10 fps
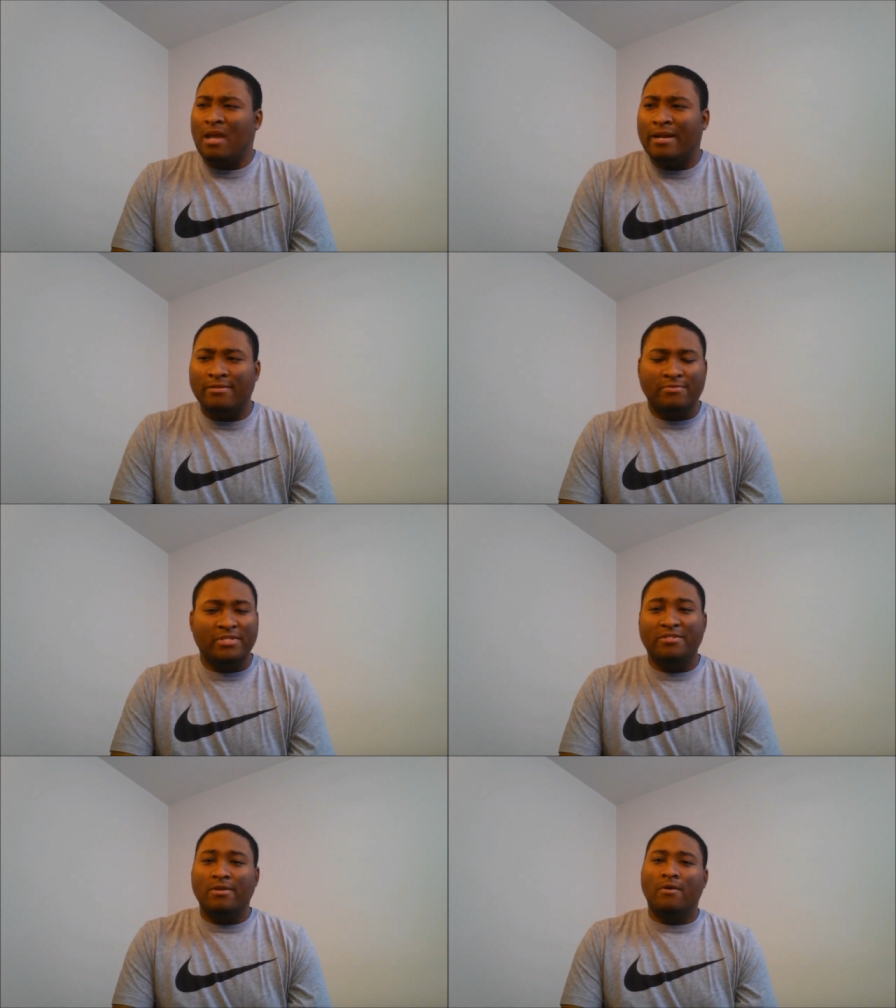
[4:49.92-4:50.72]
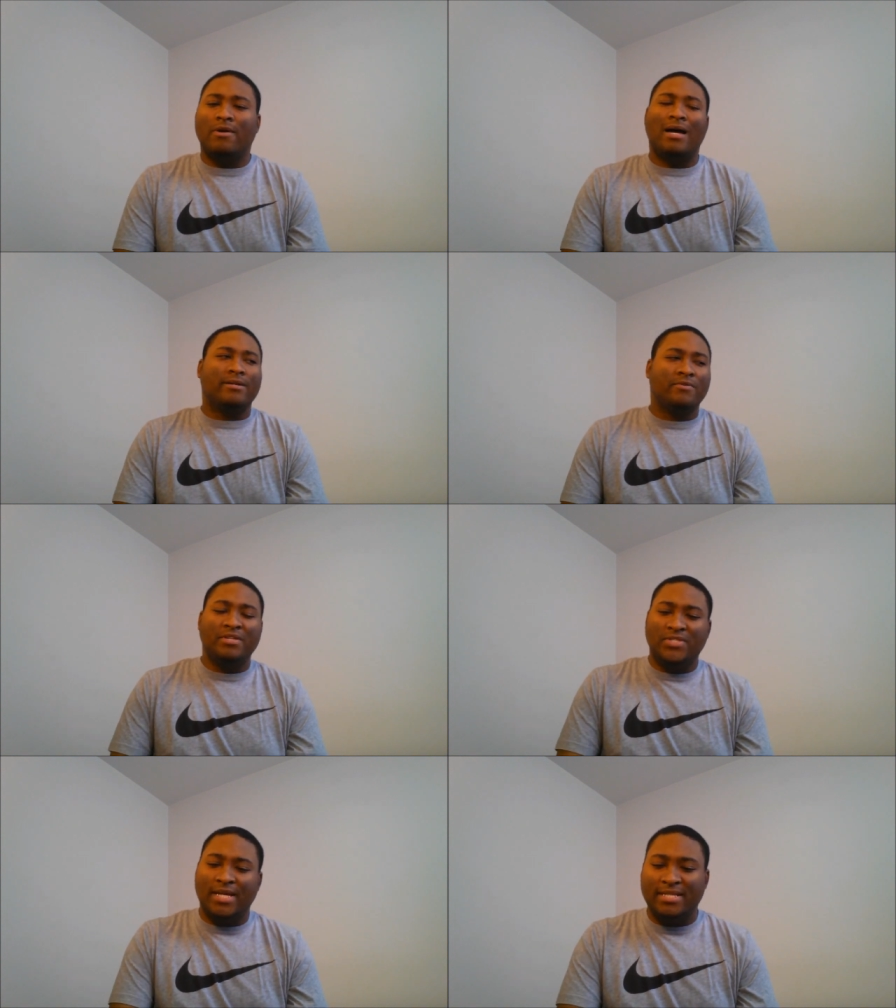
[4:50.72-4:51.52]
I know, you know, I know
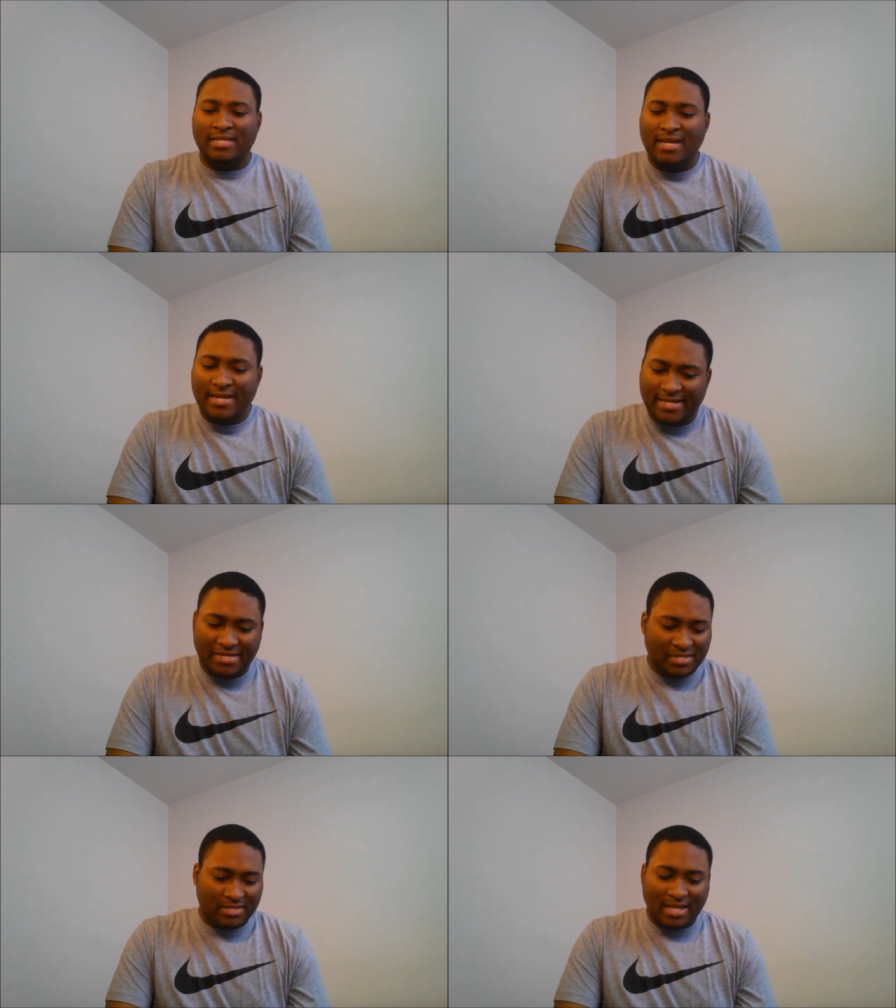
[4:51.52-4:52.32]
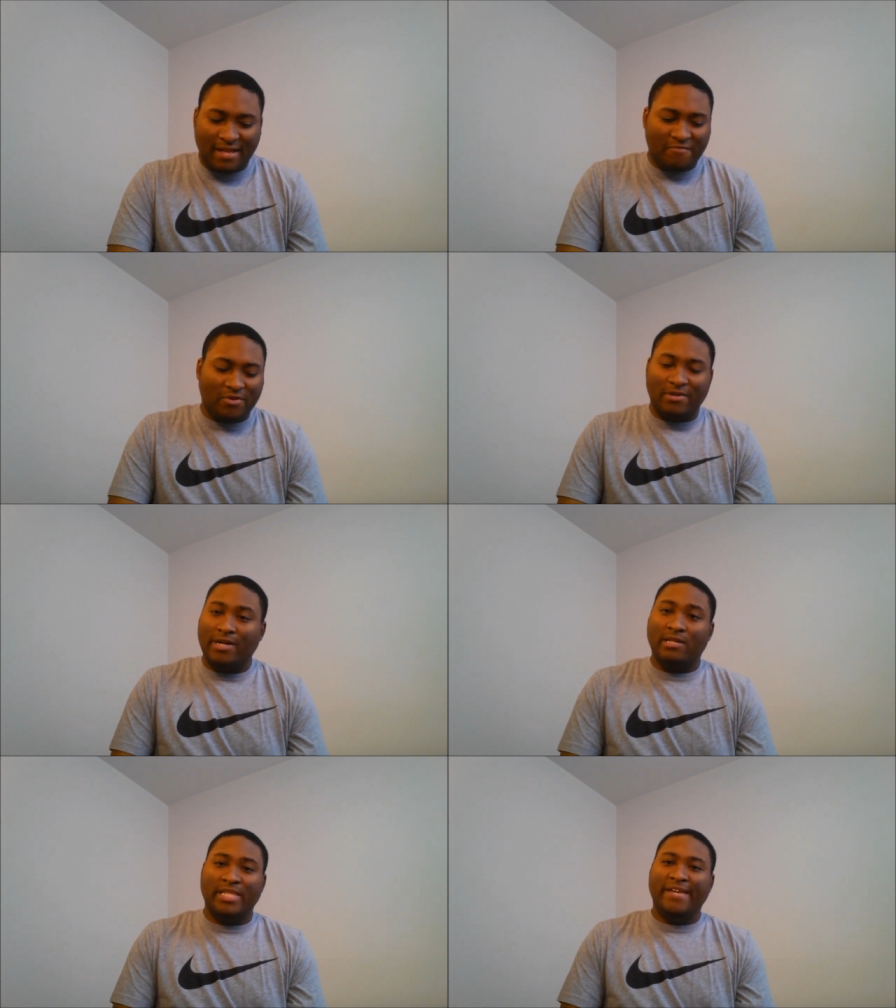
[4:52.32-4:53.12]
he says he's never
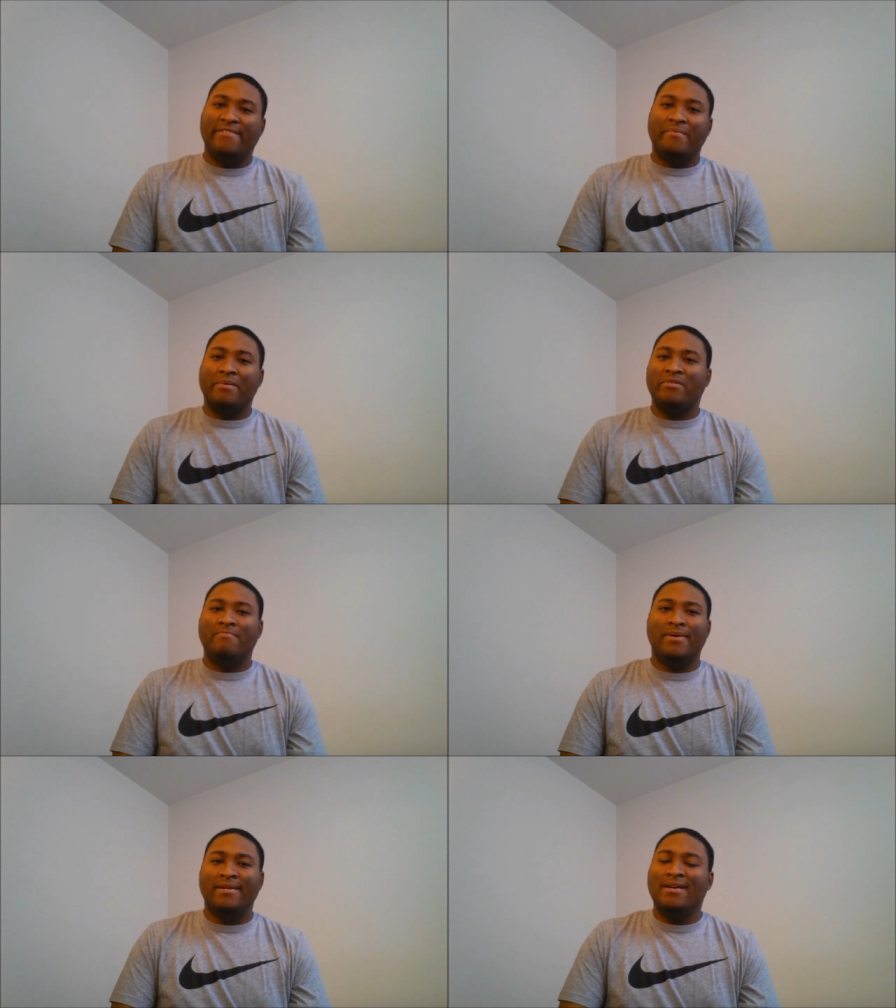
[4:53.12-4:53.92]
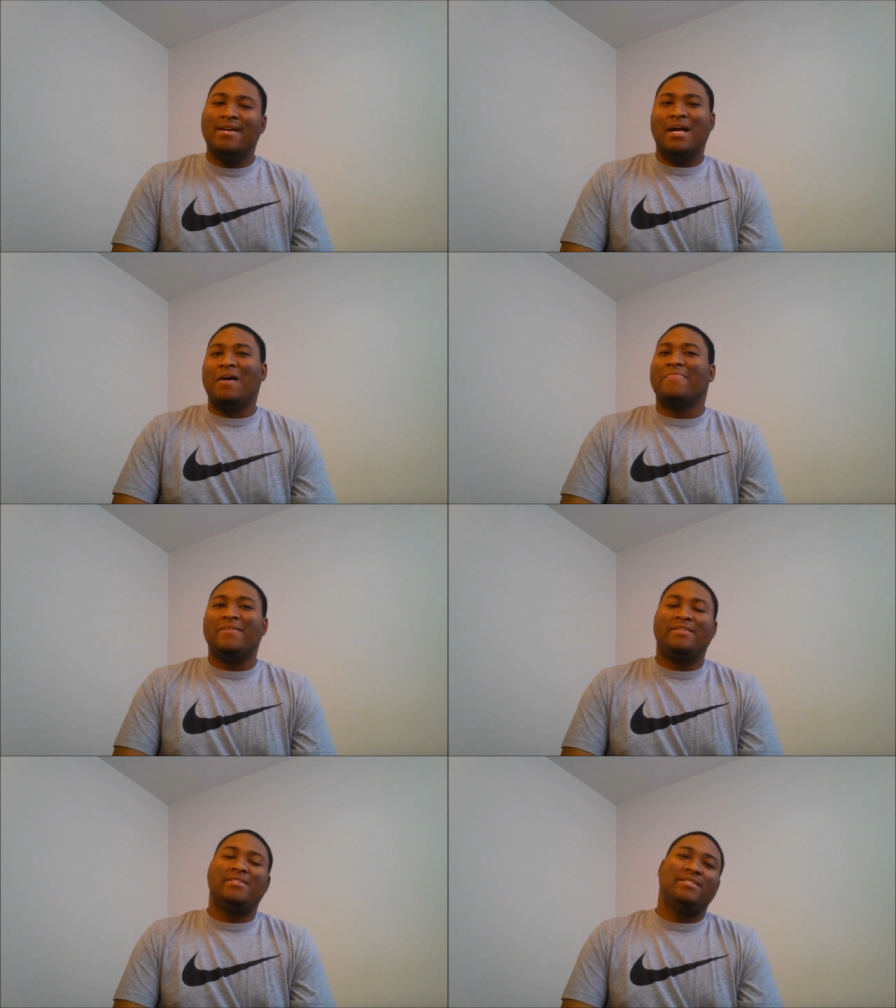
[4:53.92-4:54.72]
going to leave W W E, but I
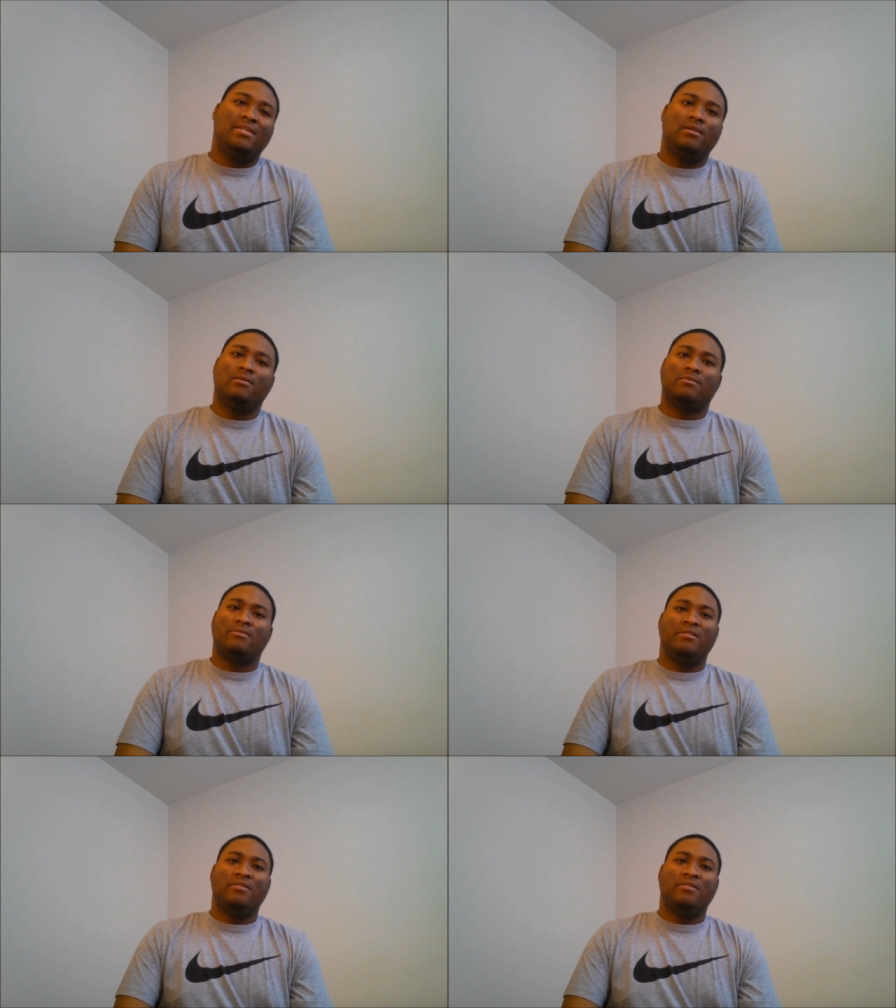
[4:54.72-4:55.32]
think he is.